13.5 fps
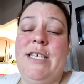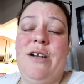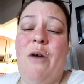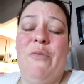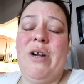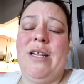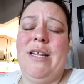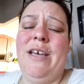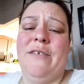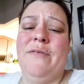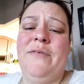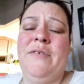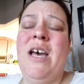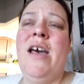did not want to
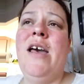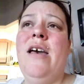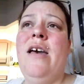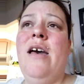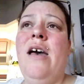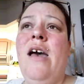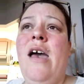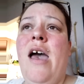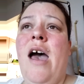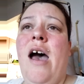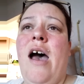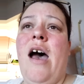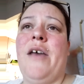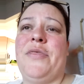live. I